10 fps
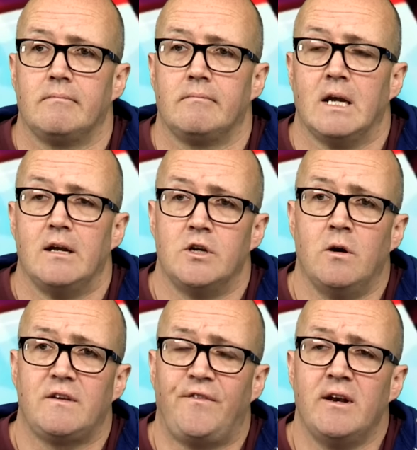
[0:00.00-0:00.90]
Do you know um,
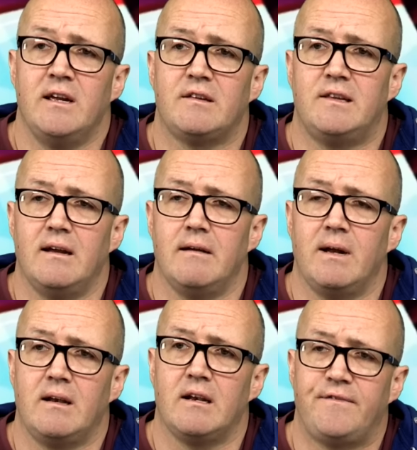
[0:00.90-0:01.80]
it's funny you say
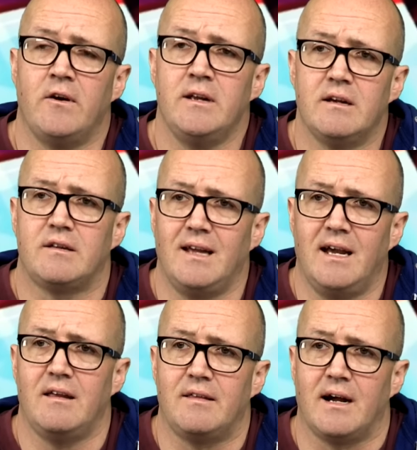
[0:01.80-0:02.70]
it's funny you
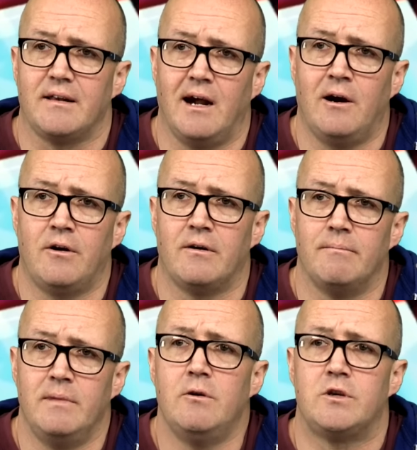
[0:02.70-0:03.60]
say that our
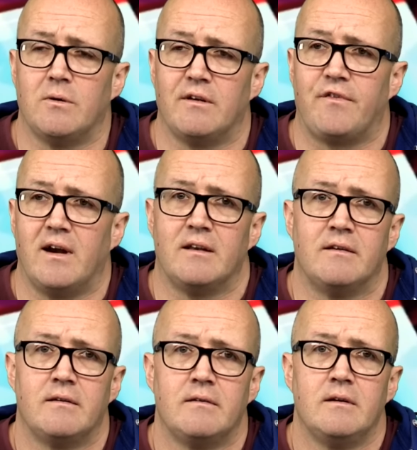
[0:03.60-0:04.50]
mutual friend
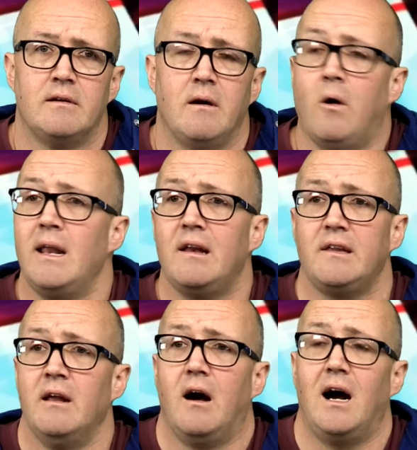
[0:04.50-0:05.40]
language though. Think oh
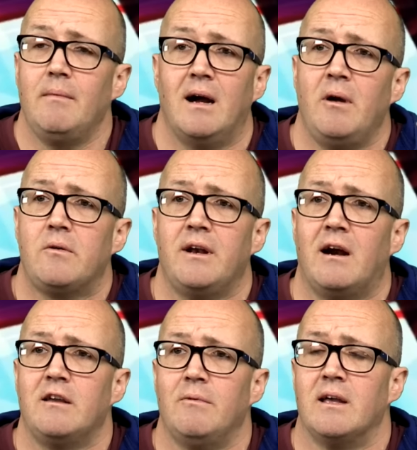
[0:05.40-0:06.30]
listen, I'm, I'm, not going to
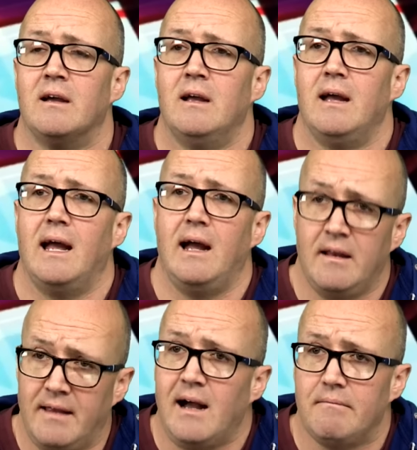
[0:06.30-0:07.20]
argue with you in
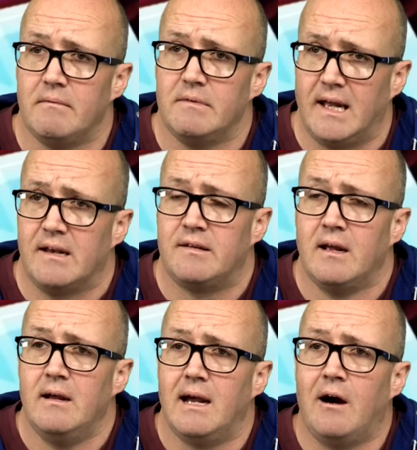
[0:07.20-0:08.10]
that sense.
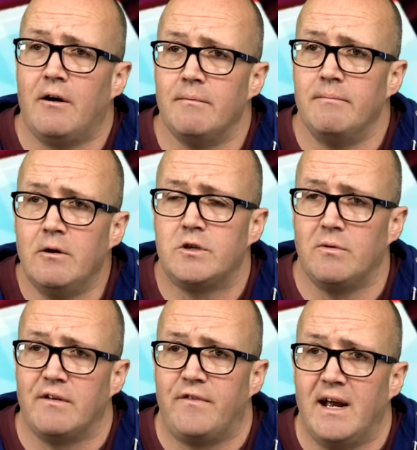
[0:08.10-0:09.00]
Hmm. our
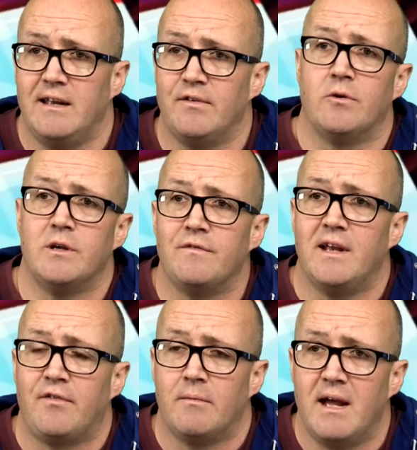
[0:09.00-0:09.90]
mutual friend, even though you've
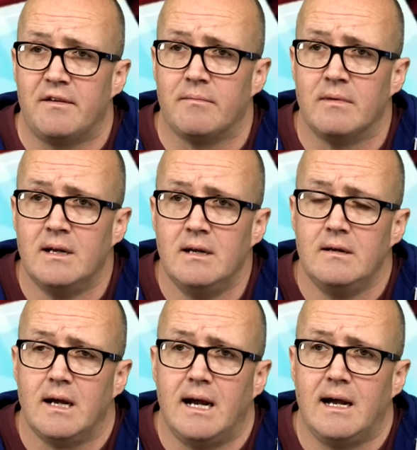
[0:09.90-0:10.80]
never met him,
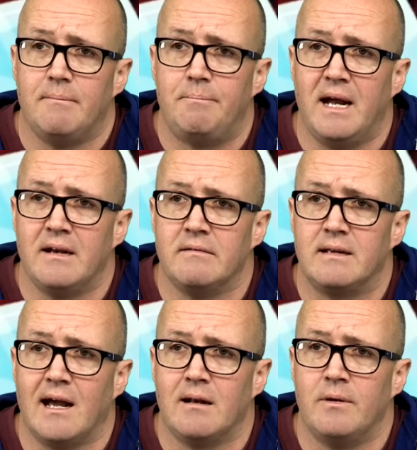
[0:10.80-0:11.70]
uh, Ben
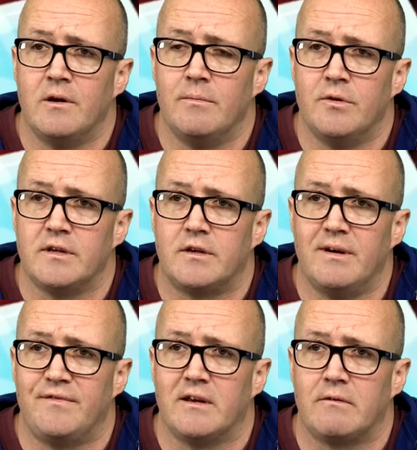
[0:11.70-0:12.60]
Gelblum, who's a
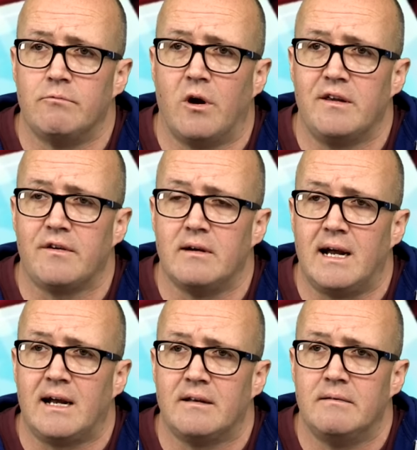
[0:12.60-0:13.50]
terrific writer
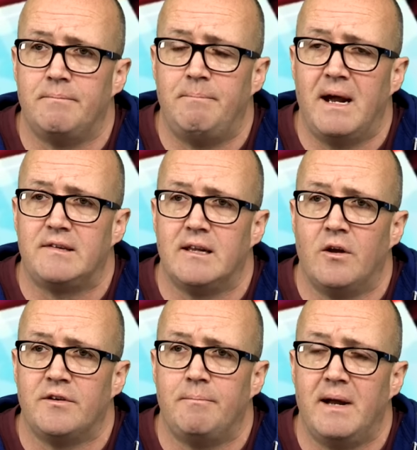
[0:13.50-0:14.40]
and based in
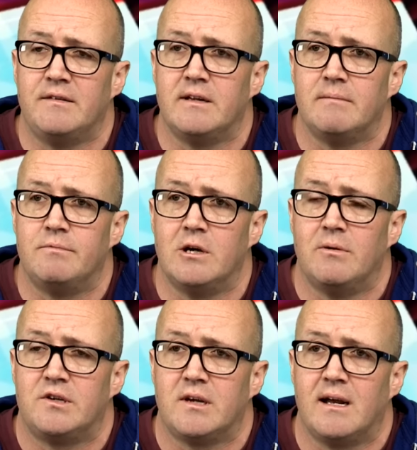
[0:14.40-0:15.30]
London. Ben's a
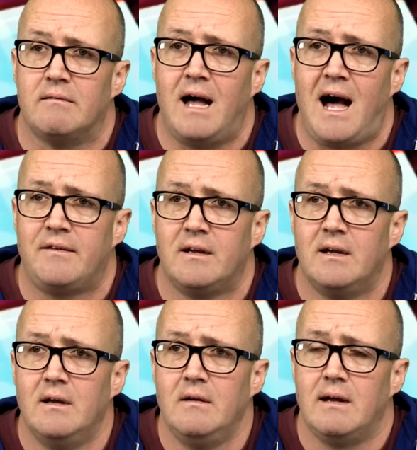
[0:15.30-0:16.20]
Jewish uh, lad,
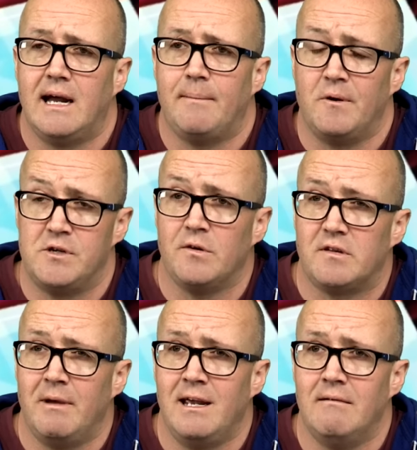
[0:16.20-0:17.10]
uh, produced
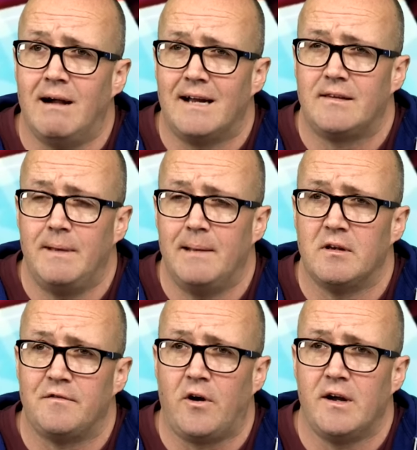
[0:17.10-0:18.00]
me at the
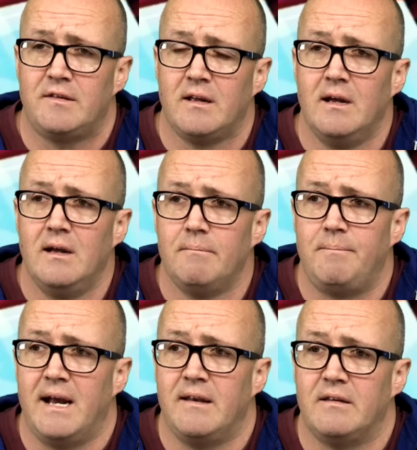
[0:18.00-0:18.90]
People's Voice.
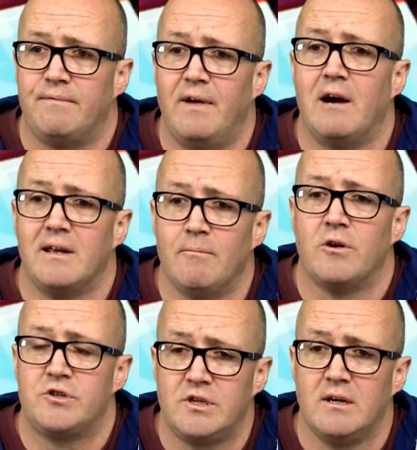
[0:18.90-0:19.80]
Ben is very
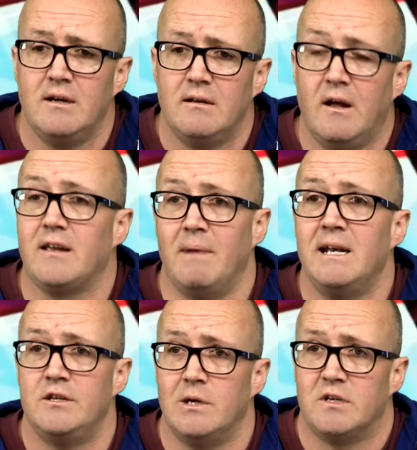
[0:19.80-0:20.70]
much like
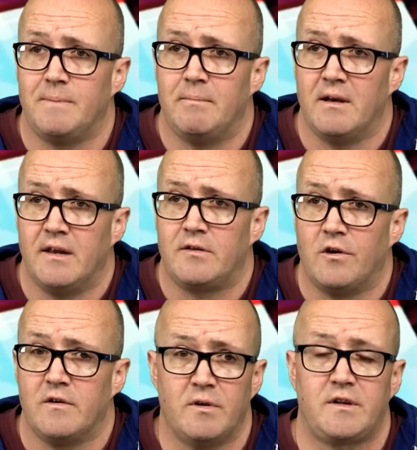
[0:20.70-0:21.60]
many Jewish people in this
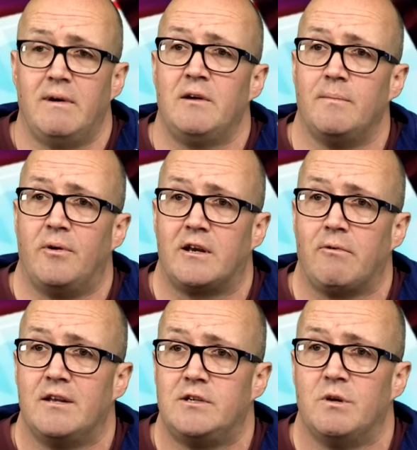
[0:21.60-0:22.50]
country, we're surrounded by
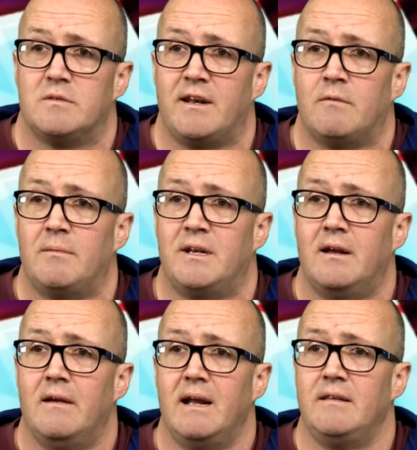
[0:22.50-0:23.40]
great Jewish men and women
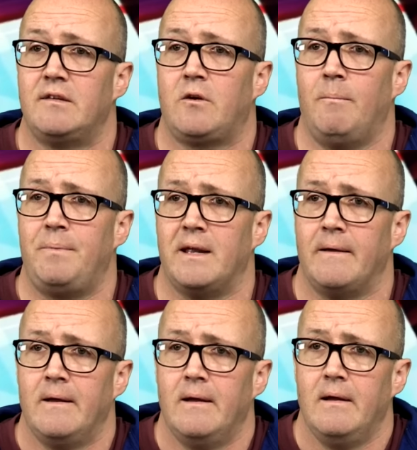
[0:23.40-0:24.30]
in this company.
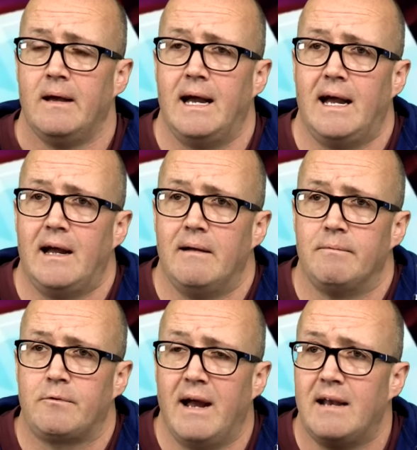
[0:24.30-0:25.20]
Uh,
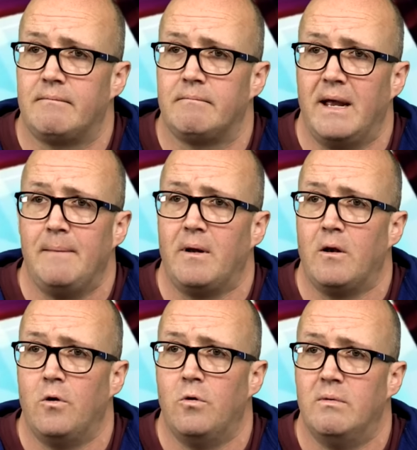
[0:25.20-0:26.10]
great people
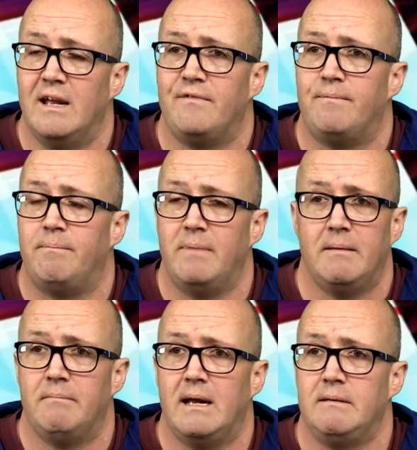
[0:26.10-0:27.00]
who live,
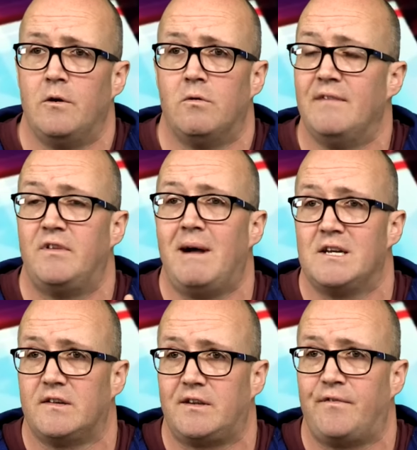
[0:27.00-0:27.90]
you know, lived in
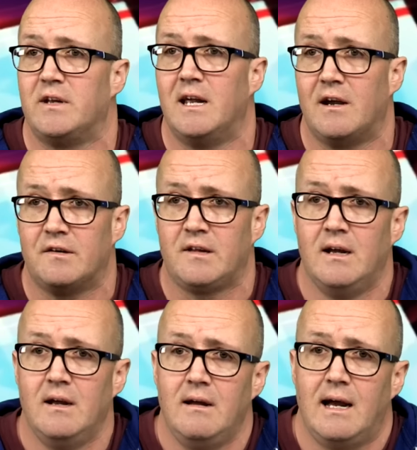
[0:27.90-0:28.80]
Manchester for years.
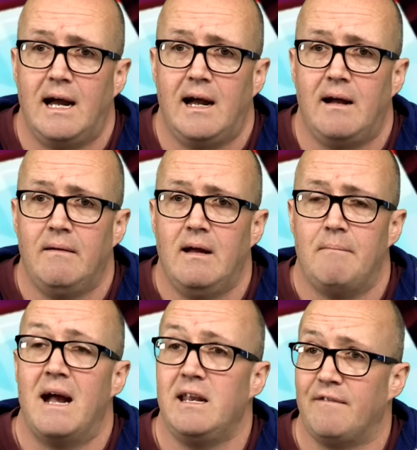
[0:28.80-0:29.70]
Uh,
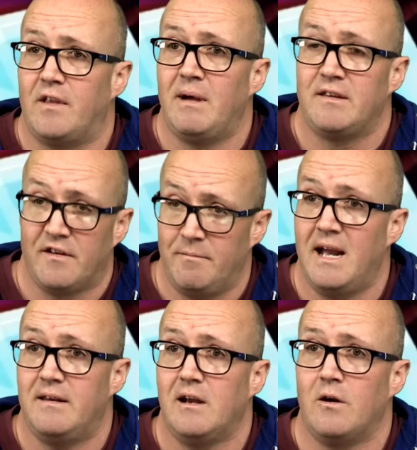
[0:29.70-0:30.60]
many of them, as I've
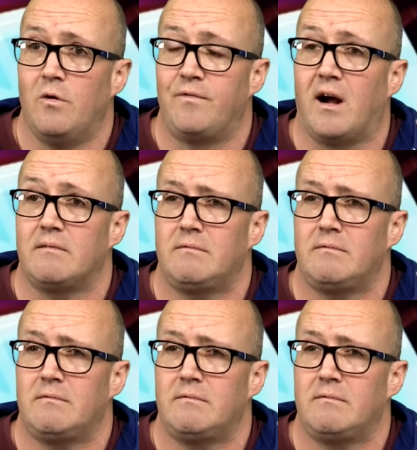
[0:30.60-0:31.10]
met here, who've got